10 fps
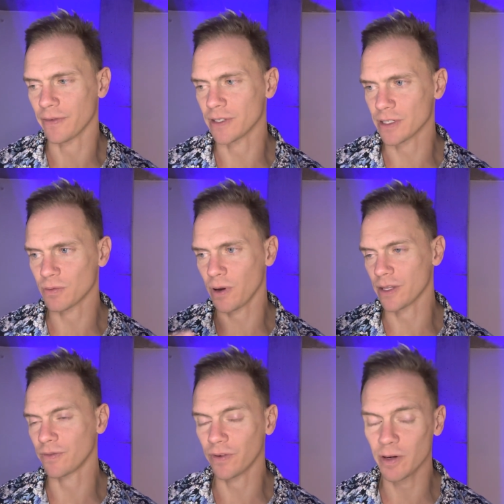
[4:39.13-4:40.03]
And this is why
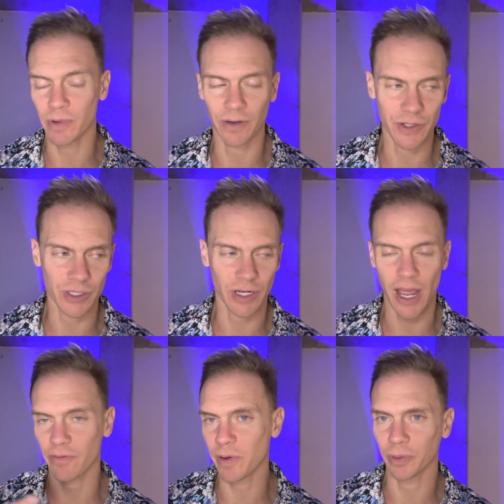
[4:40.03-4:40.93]
it's very beneficial to
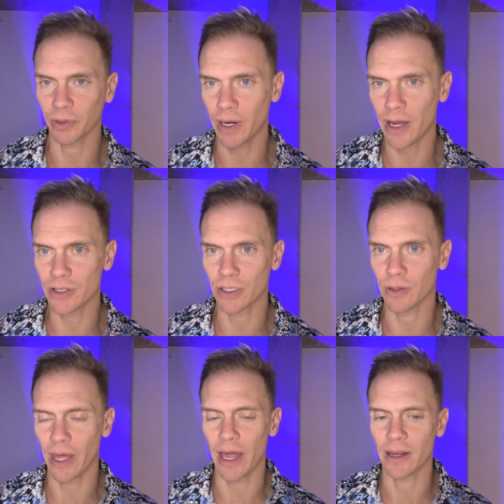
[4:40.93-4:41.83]
have people around you
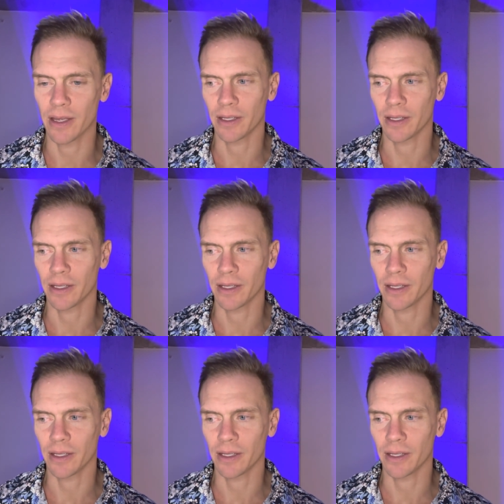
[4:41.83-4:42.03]
that,